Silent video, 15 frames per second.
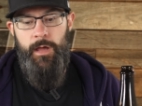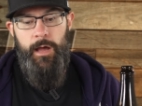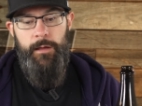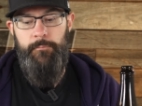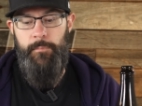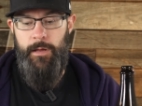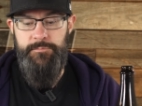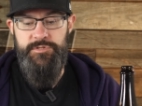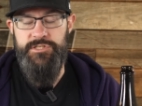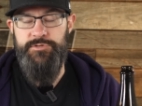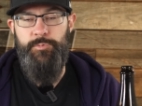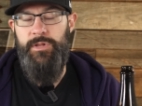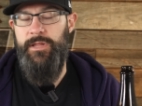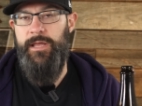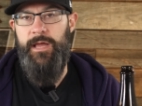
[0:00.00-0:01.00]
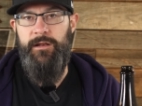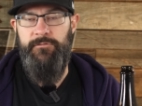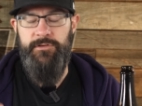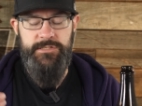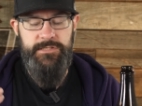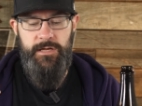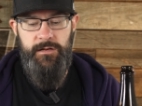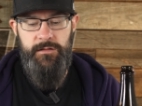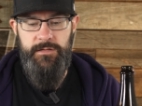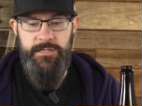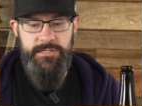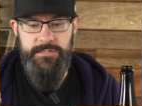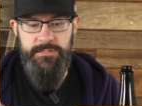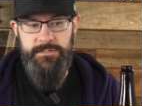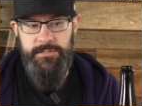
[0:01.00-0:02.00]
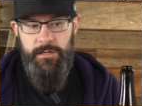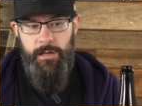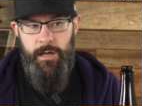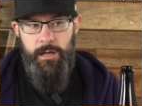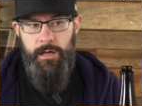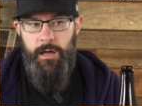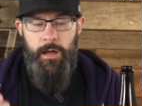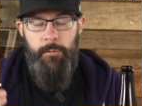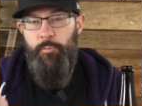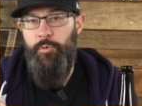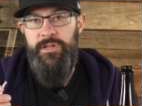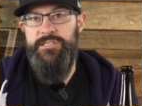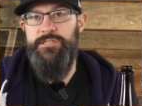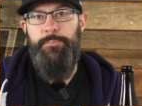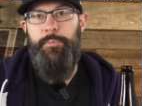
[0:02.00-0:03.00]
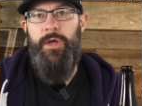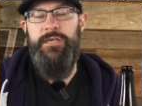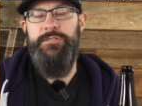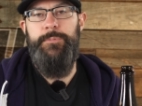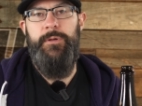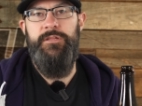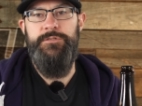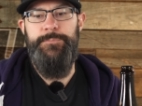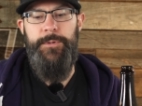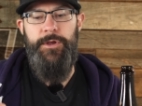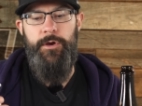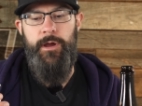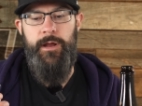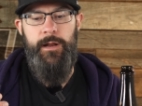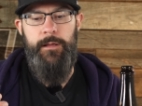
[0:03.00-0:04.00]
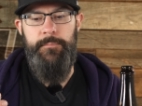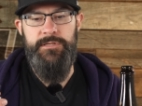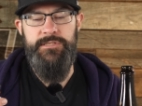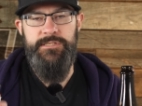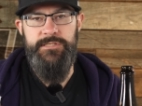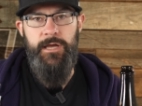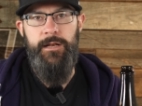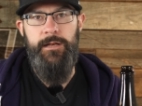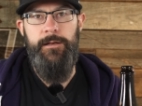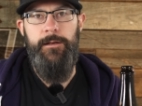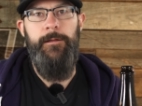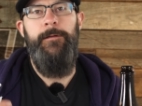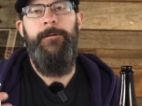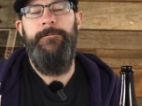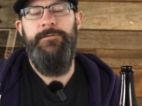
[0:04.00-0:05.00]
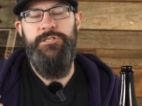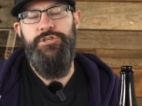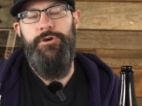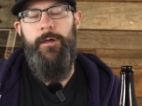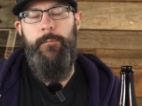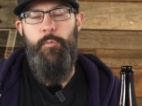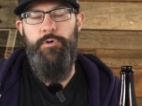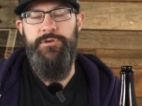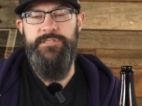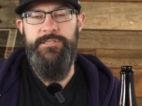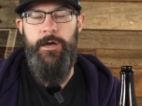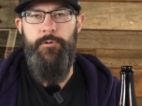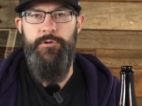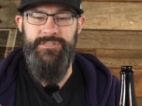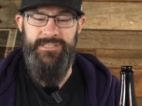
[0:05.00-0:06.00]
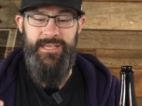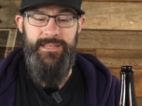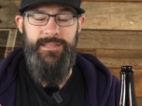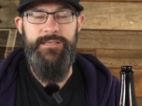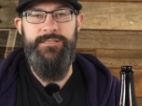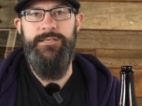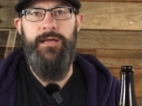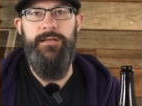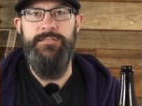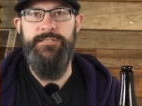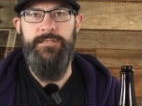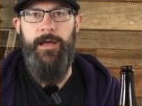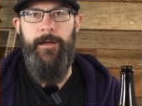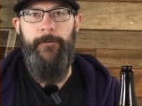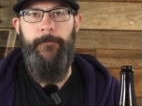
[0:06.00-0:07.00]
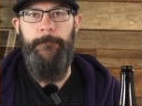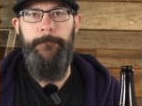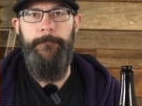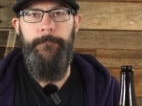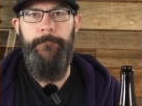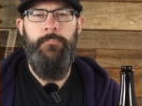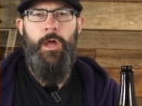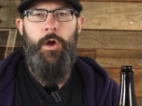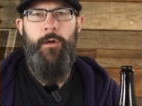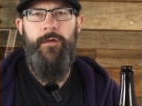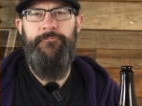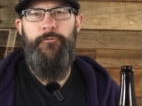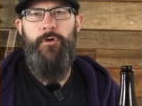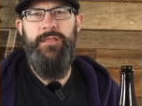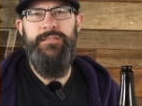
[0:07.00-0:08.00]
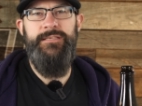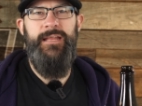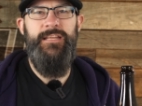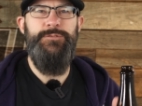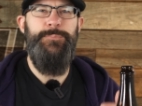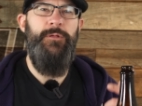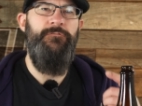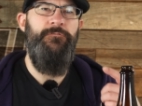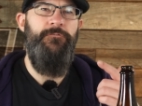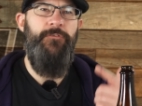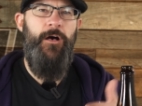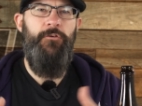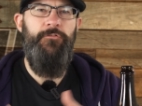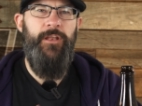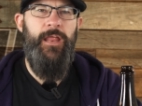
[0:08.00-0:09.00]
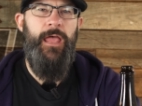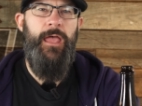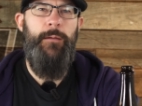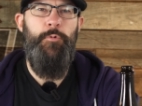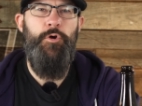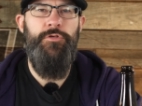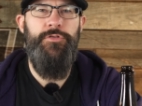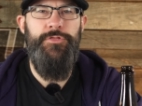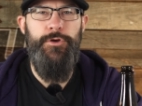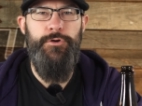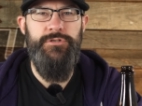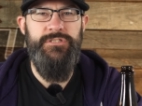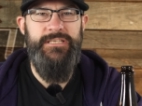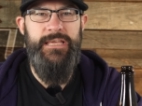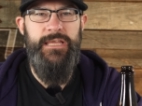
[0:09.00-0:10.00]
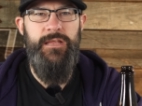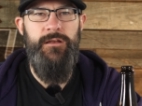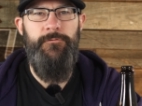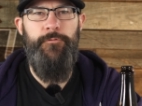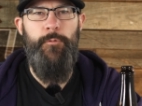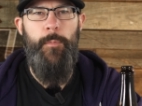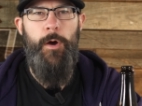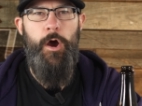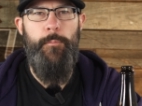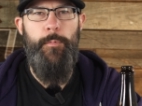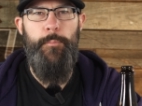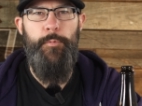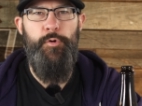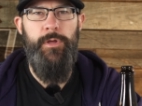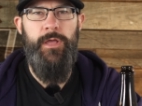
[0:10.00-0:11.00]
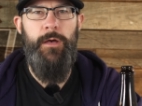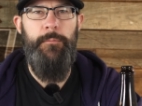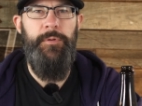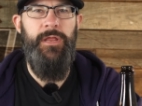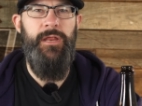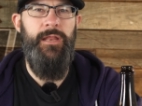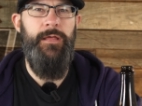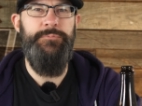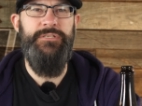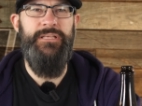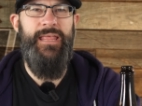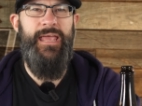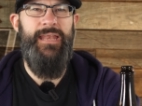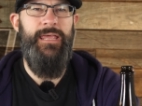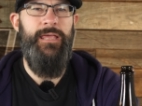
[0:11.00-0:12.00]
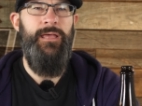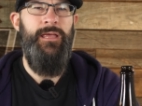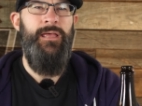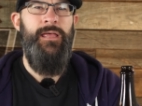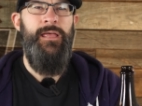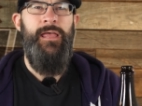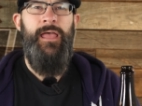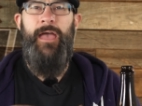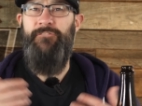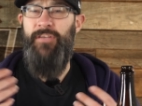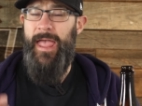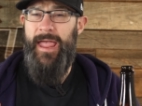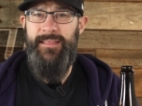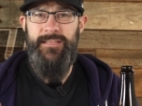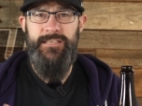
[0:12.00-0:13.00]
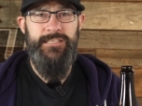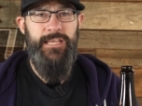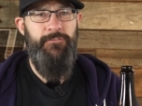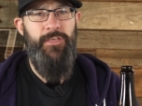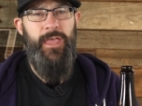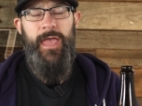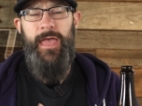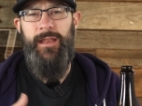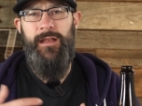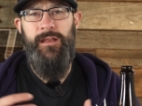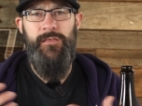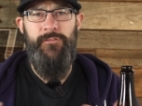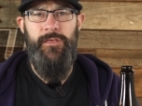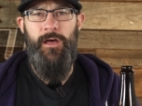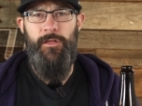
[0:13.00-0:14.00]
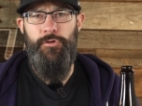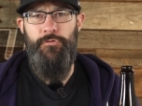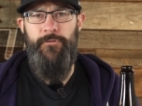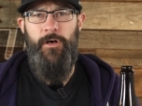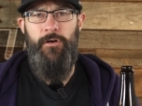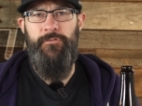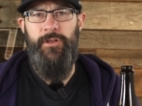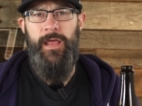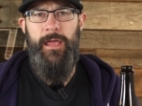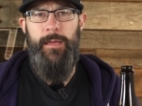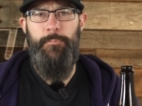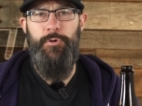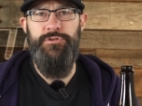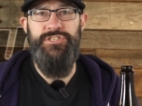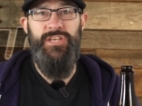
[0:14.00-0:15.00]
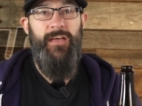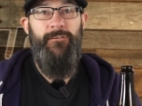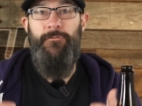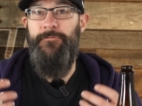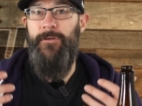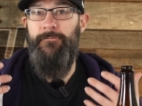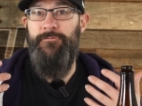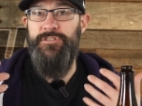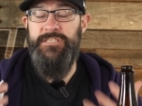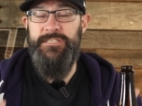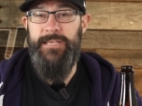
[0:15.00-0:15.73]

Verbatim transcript: I'm, I'm just really kind of excited. This is, I'm really surprised by this beer and I'm excited to try more sours in this kind of style. All right, friends, that has been Velvet Hammer 13 from Arbor Brewing Company in Ypsilanti. Have you had this? Have you had any of the other Velvet Hammers? Do you have a favorite